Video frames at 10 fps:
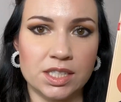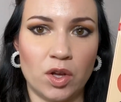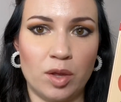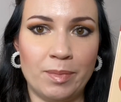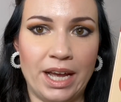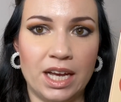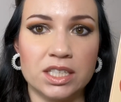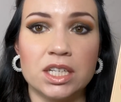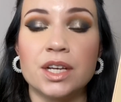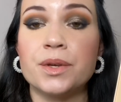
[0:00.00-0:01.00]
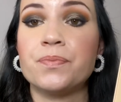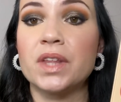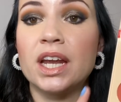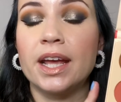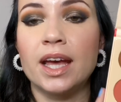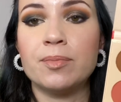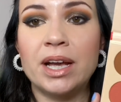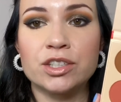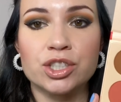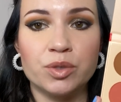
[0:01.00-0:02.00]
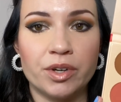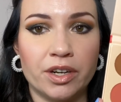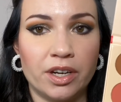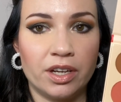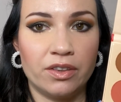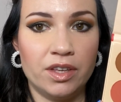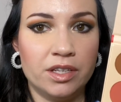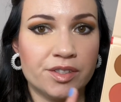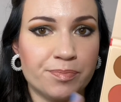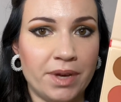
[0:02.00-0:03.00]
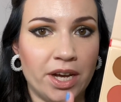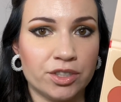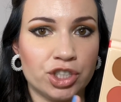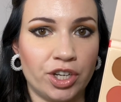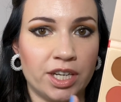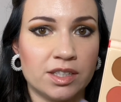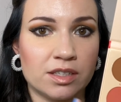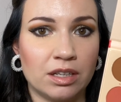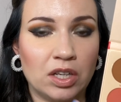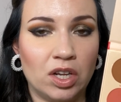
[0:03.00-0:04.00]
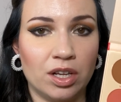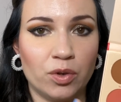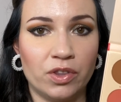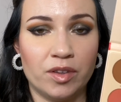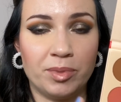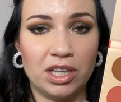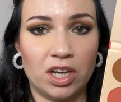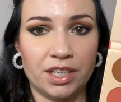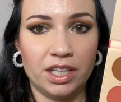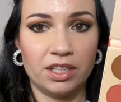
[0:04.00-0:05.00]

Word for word: all matte. And I am actually wearing these matte shades along with the Milani